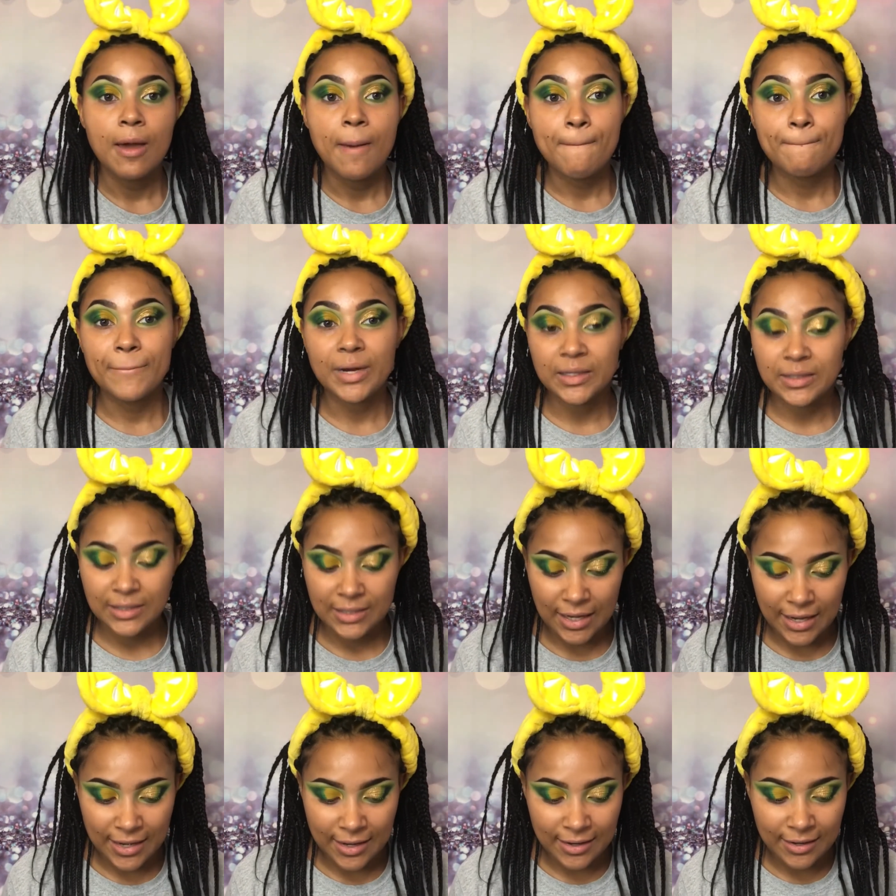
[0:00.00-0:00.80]
But
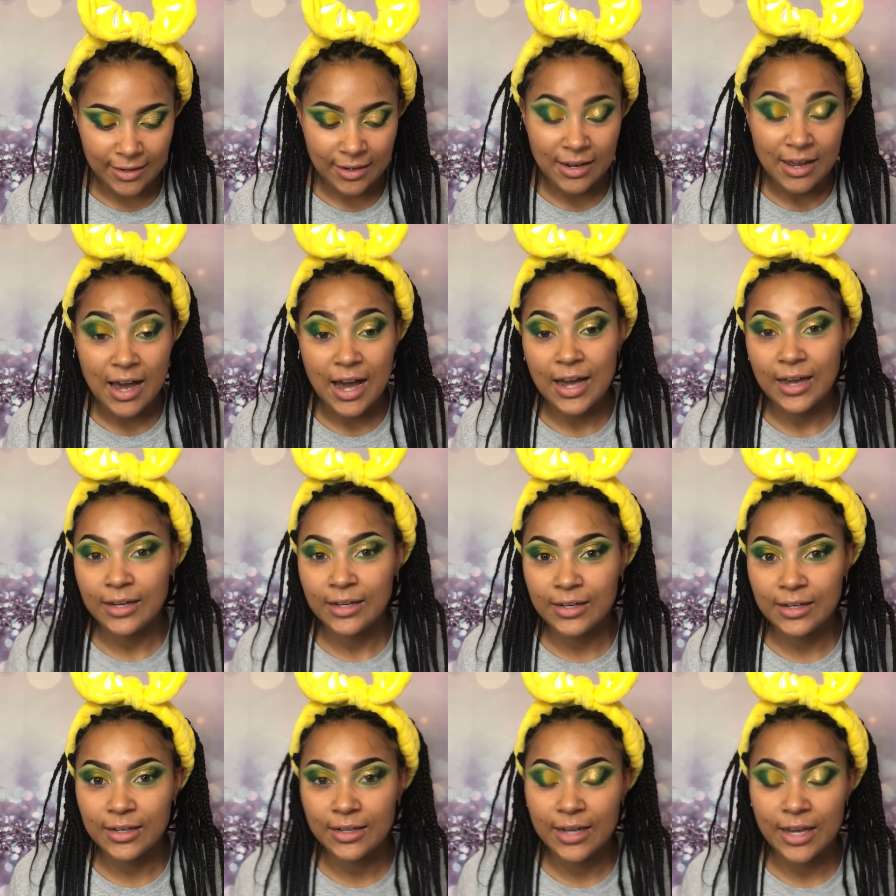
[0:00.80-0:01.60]
then I
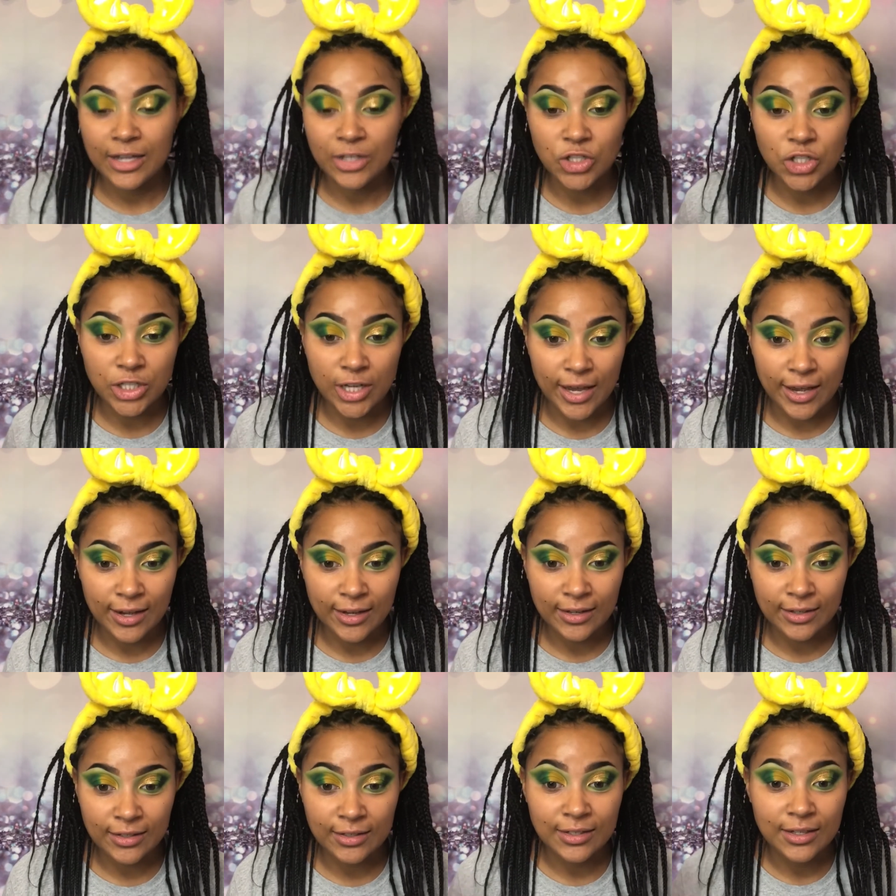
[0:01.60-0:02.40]
needed a
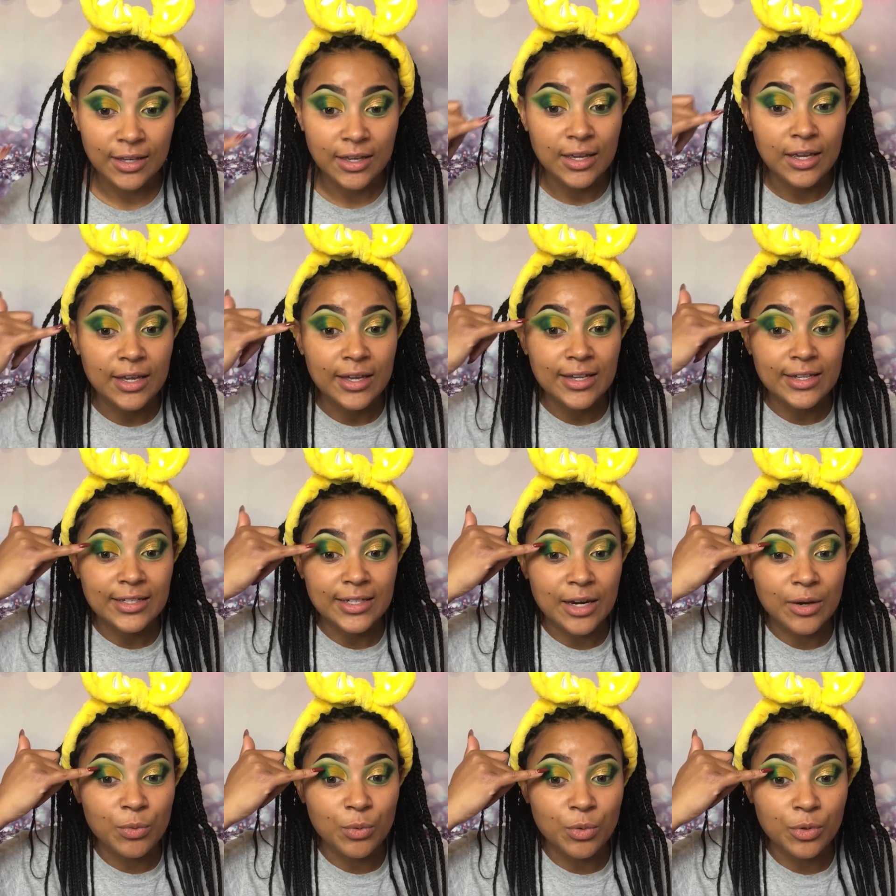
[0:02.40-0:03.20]
shade
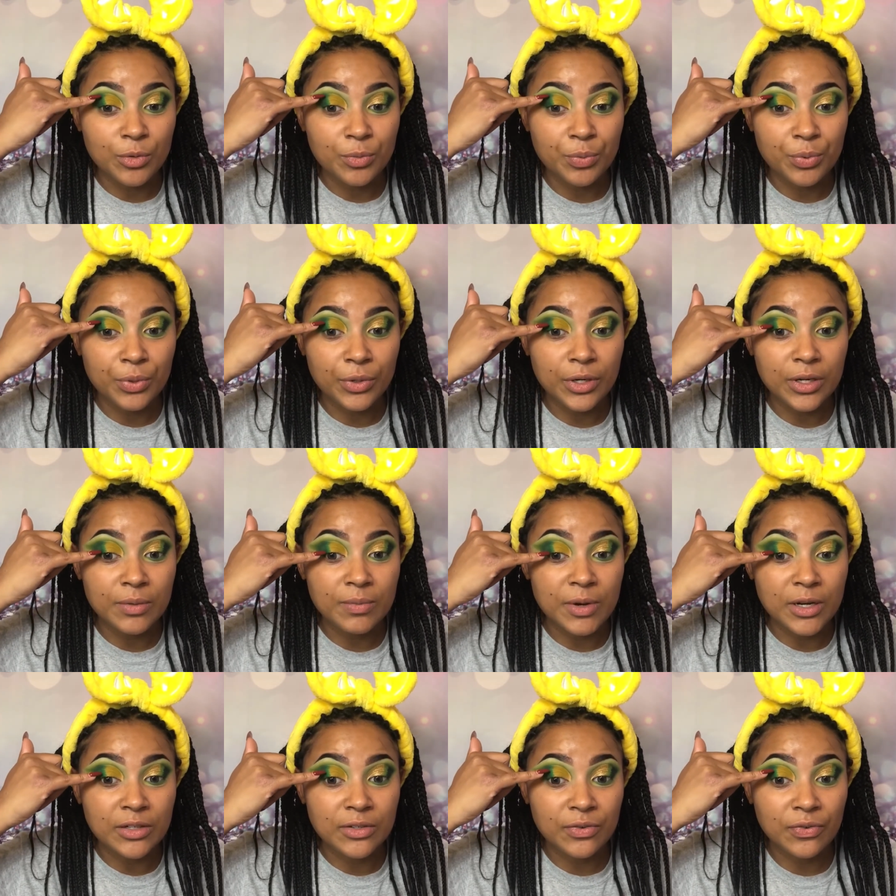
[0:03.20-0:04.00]
that would pretty
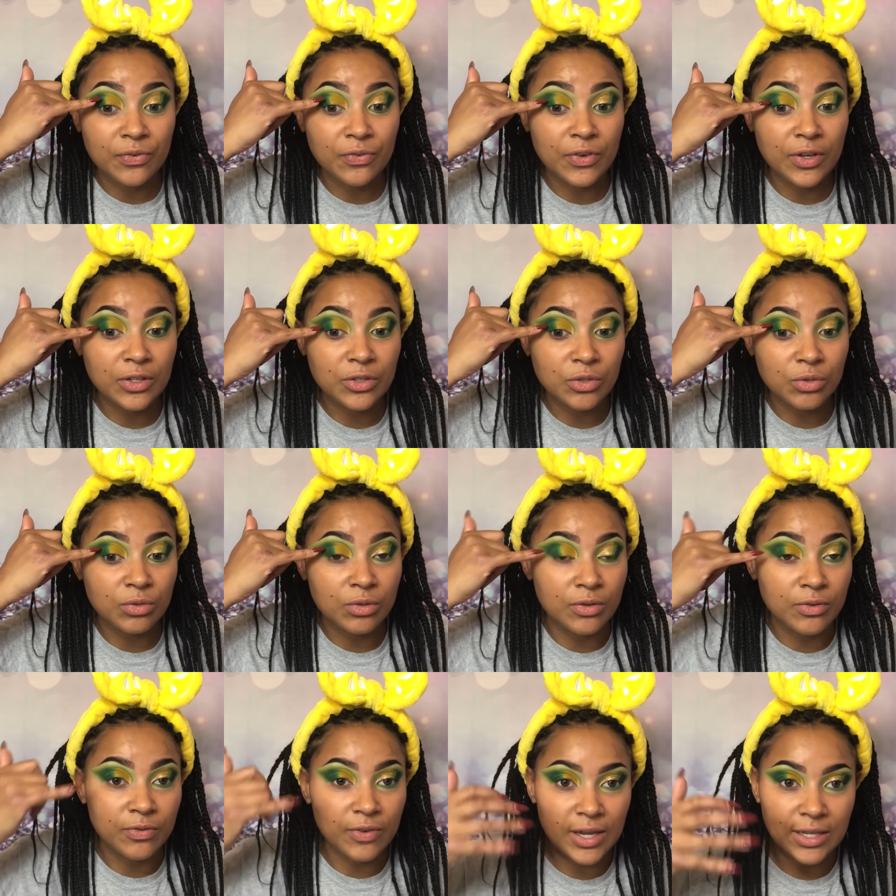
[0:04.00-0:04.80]
much fit to
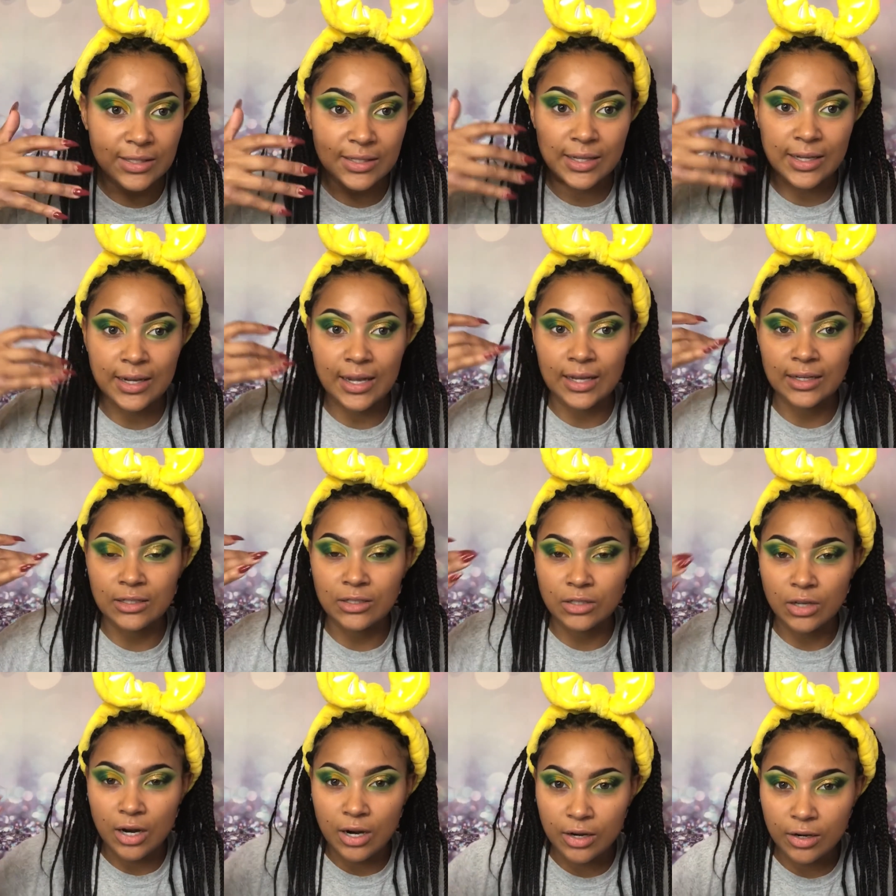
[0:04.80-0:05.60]
the rest, like a
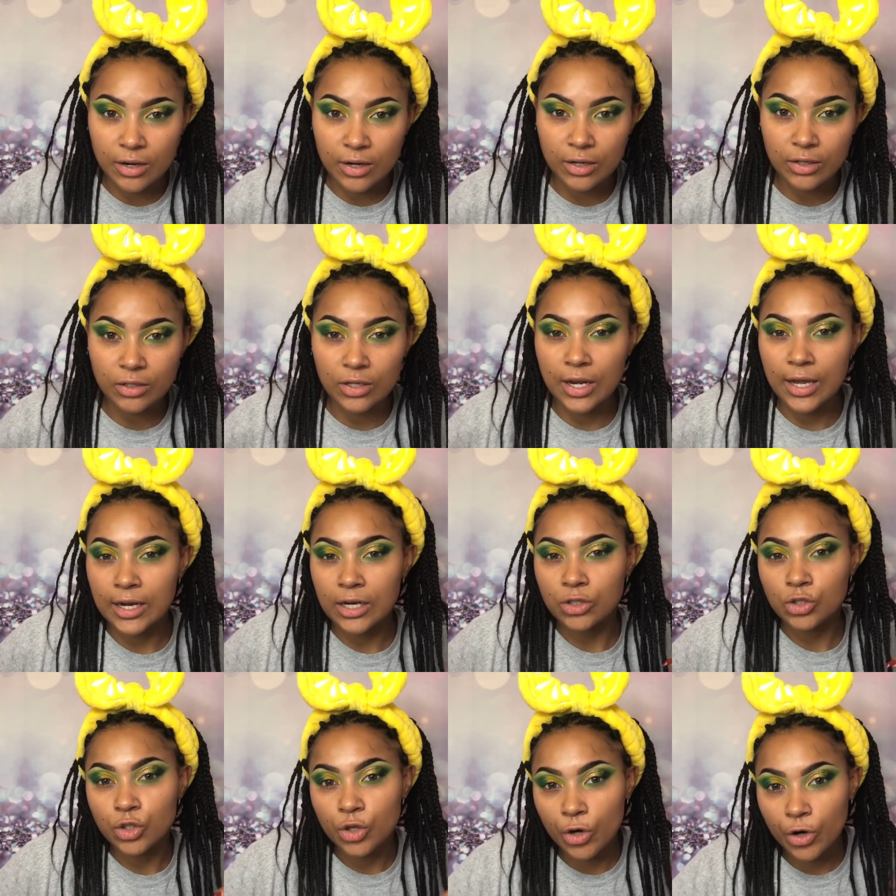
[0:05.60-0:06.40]
darker, like
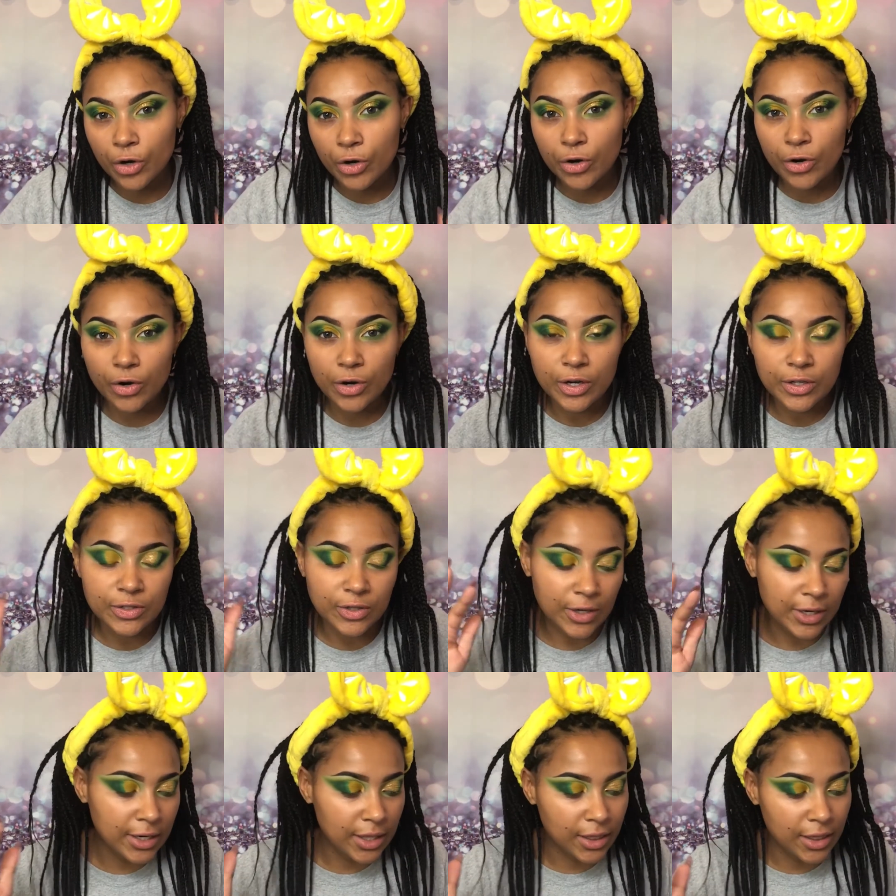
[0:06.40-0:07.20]
a turquoise
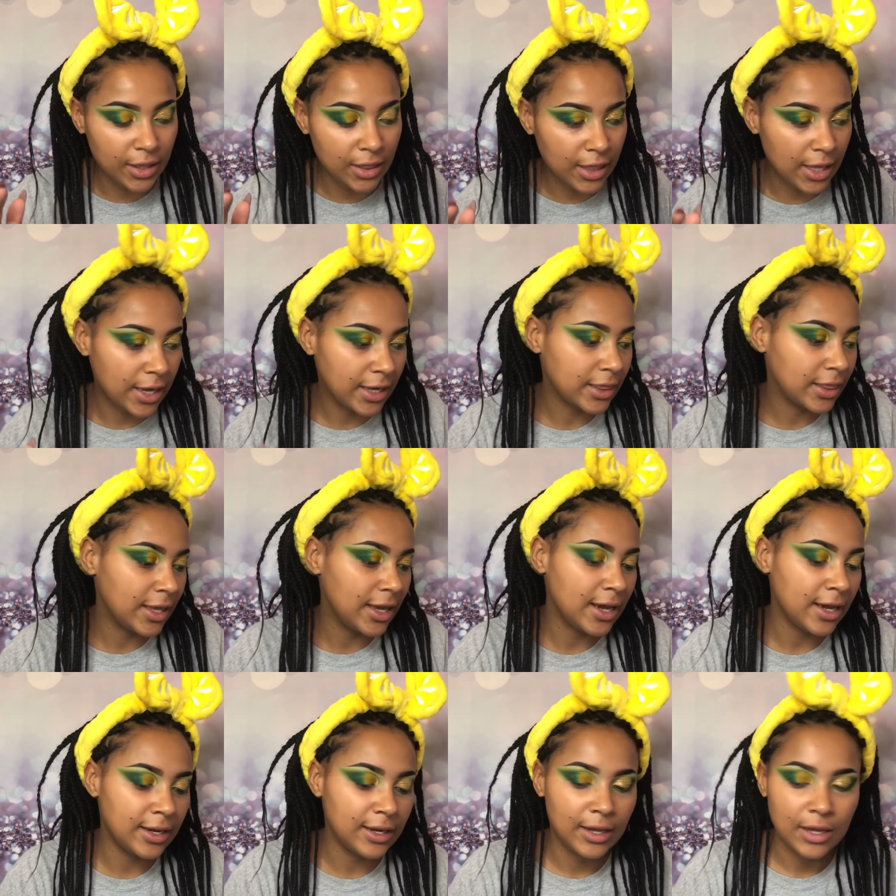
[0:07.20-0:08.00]
or anything like
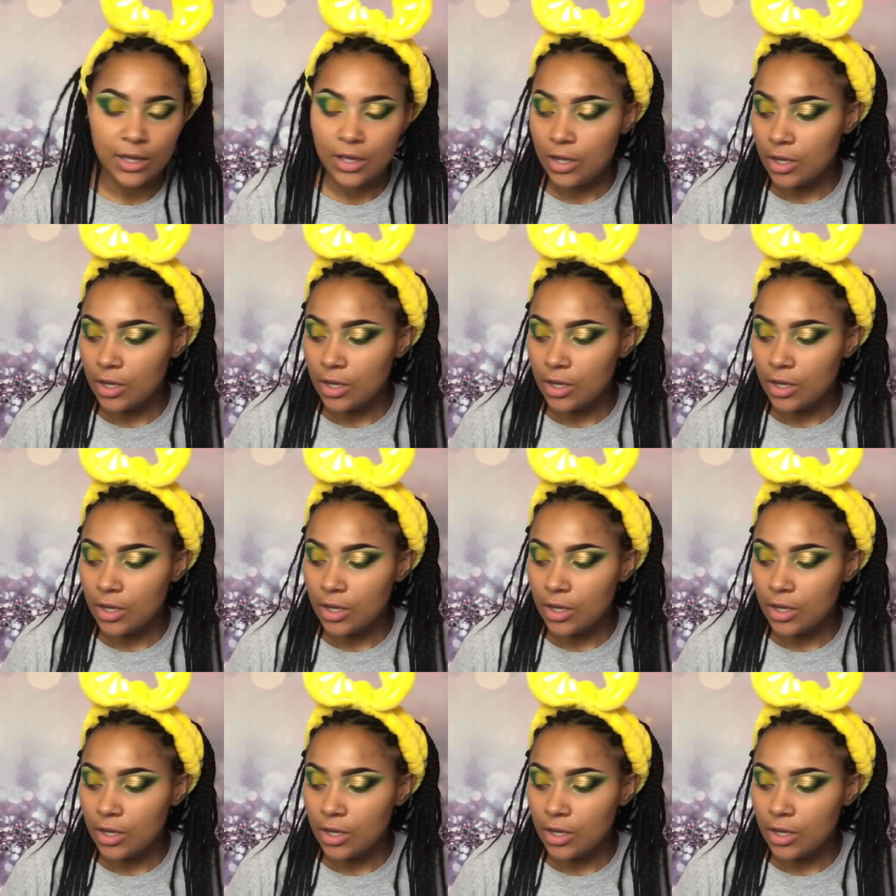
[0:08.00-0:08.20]
that.